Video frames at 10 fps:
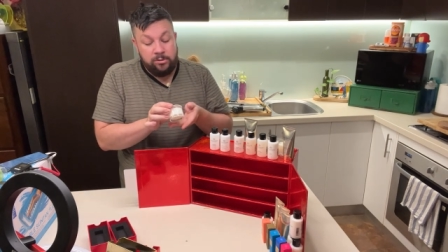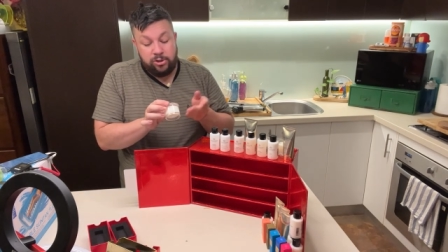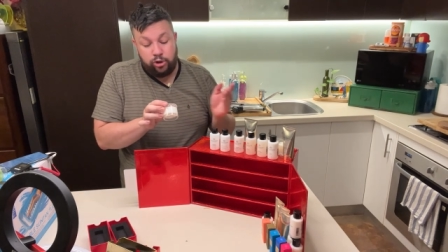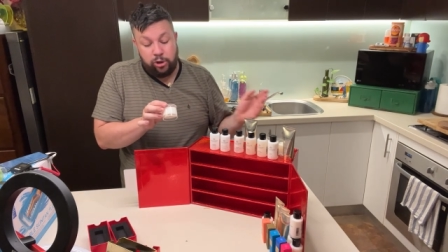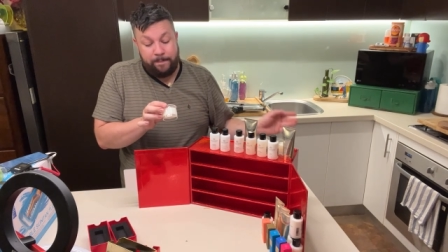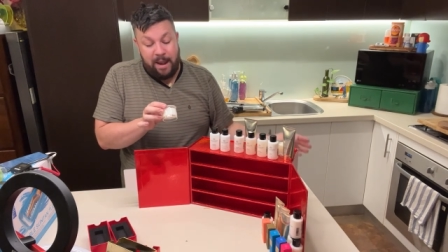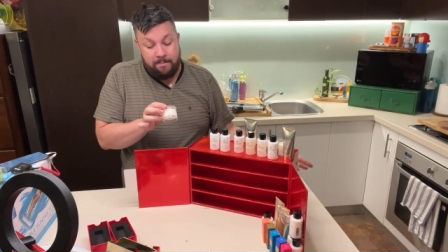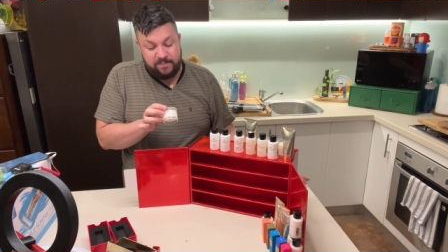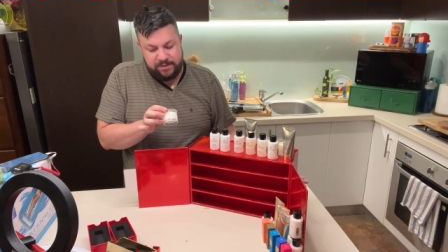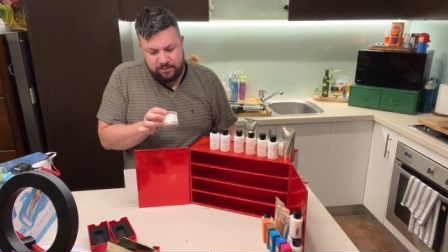Sugar
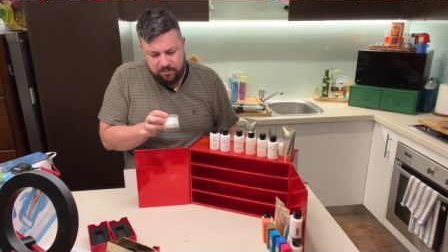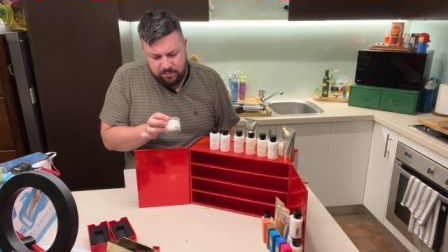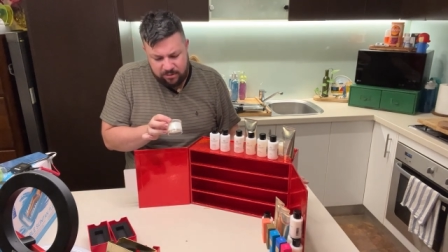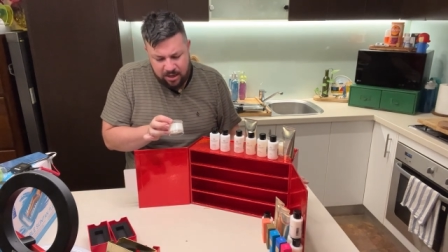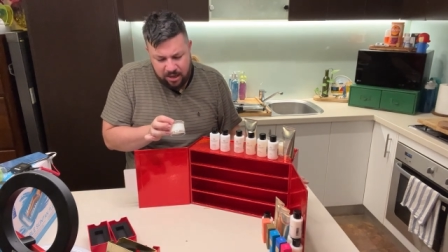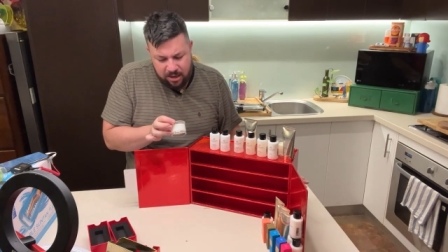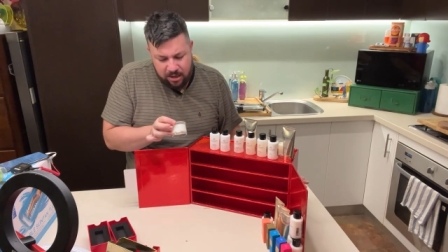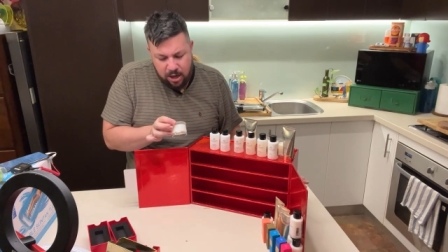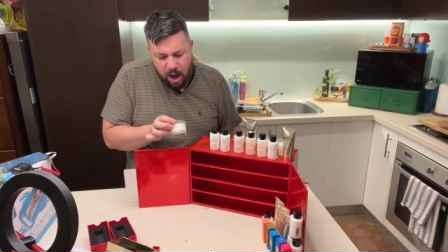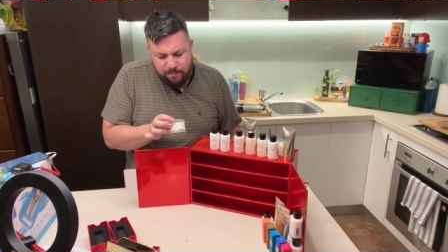plums.
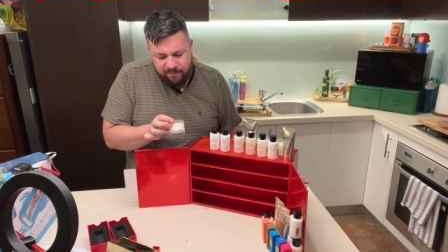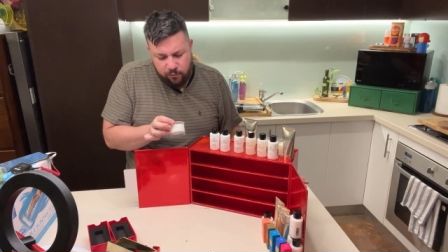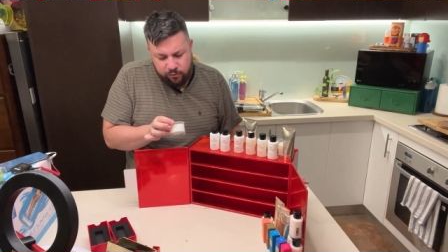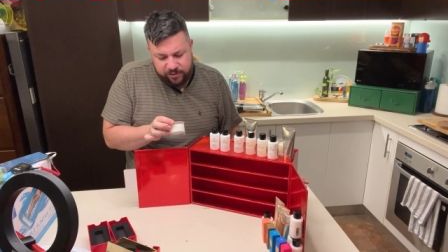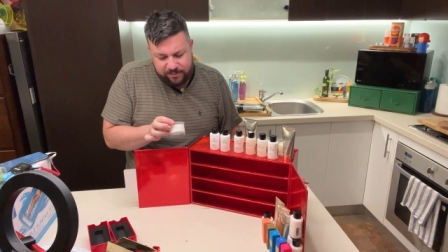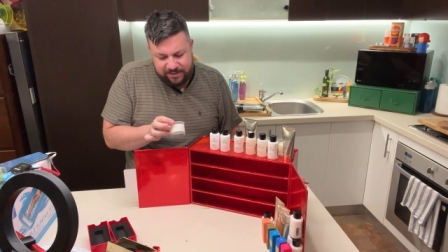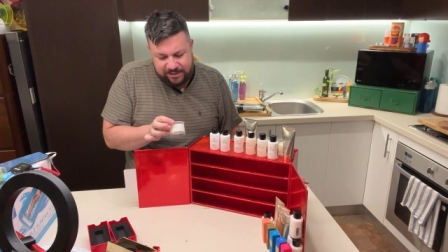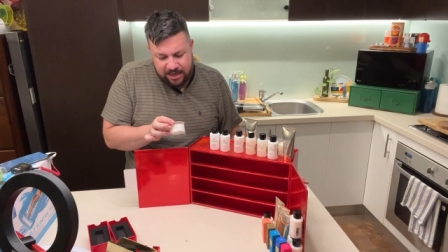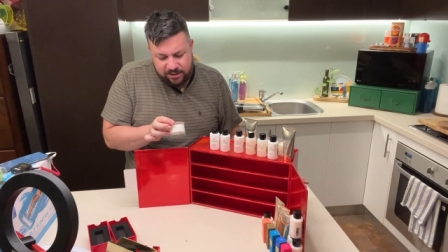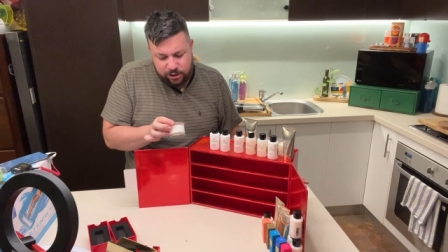Night before Christmas
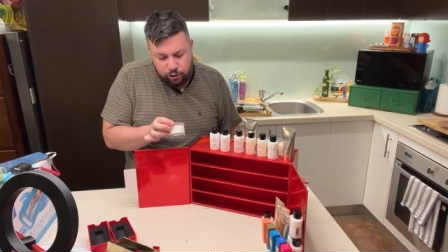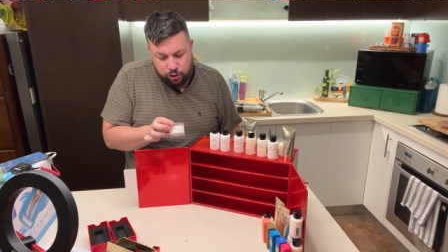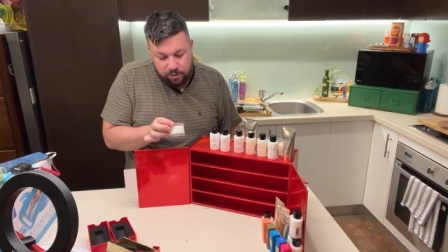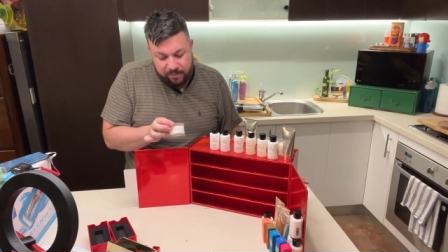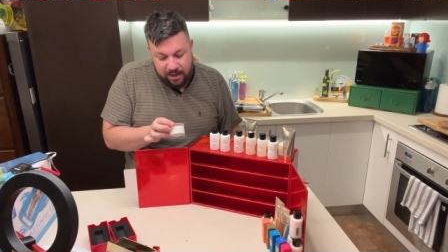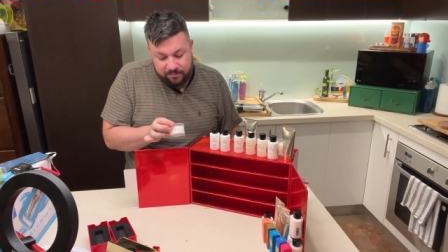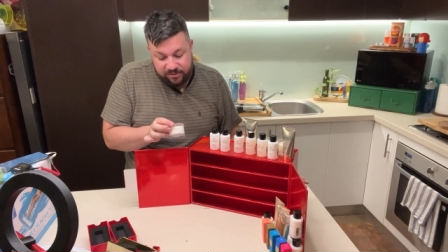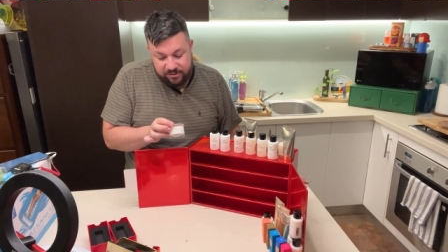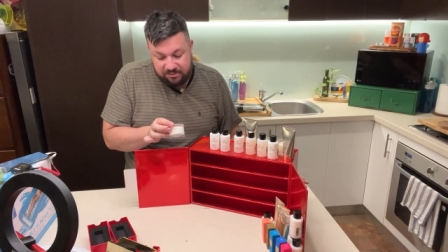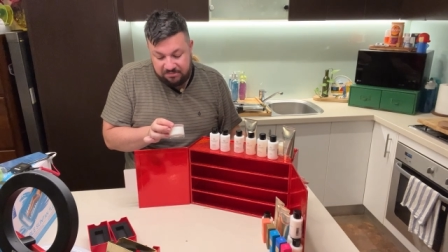dancing sugar
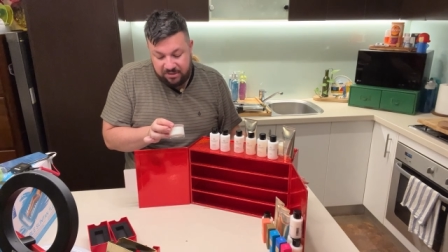plums.